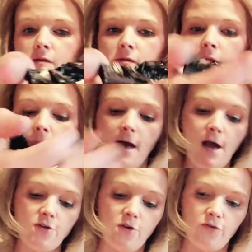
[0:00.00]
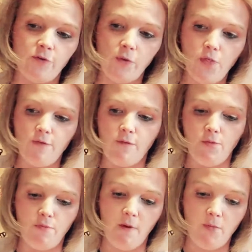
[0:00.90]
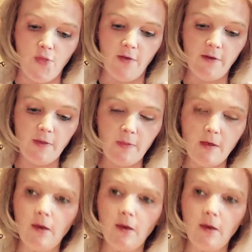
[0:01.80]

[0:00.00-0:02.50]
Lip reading: large chunks of the obsidian there.